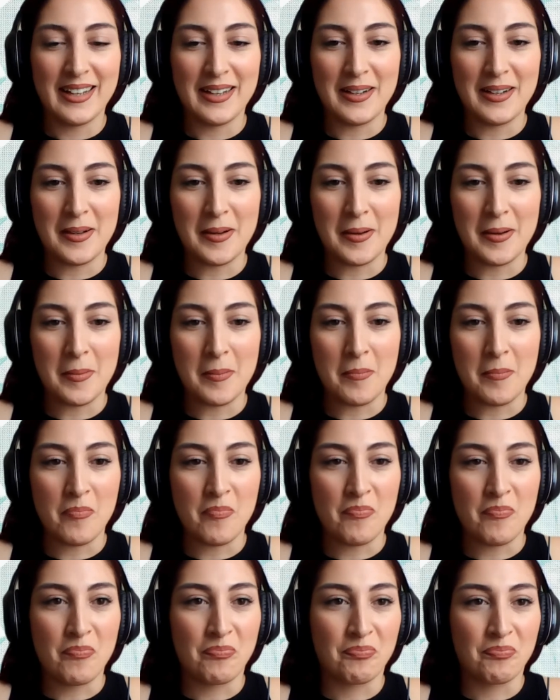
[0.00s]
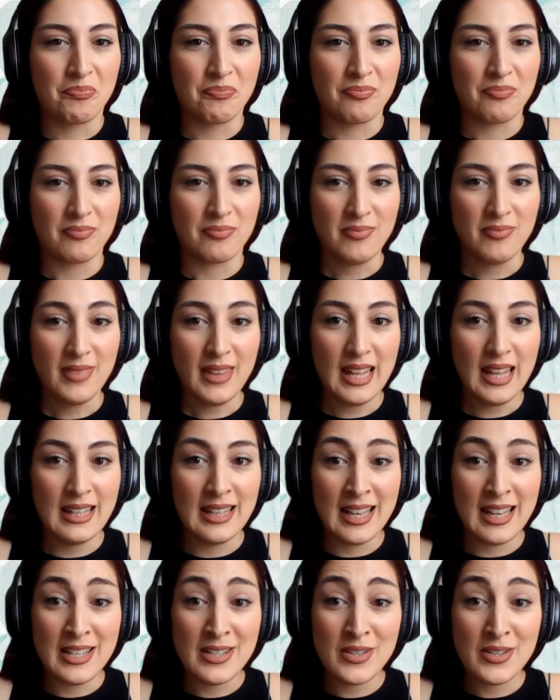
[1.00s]

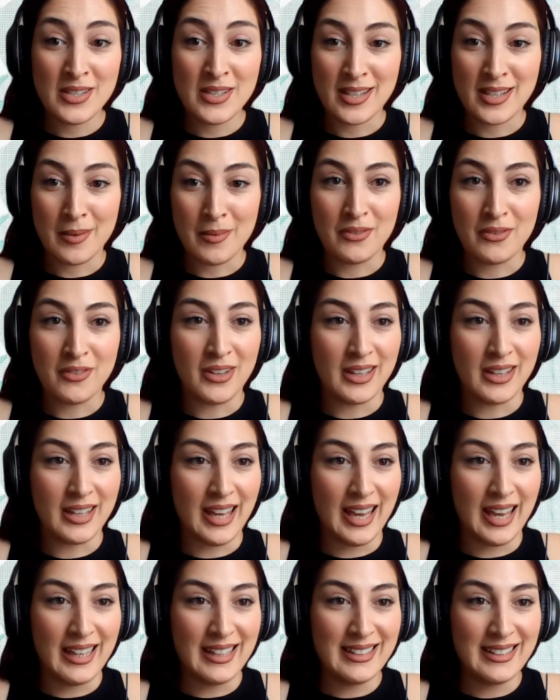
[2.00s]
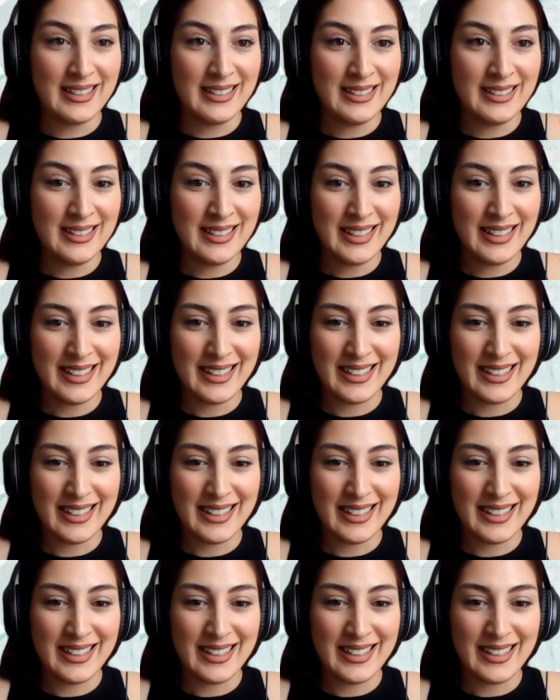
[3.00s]
Nice to see some of you again.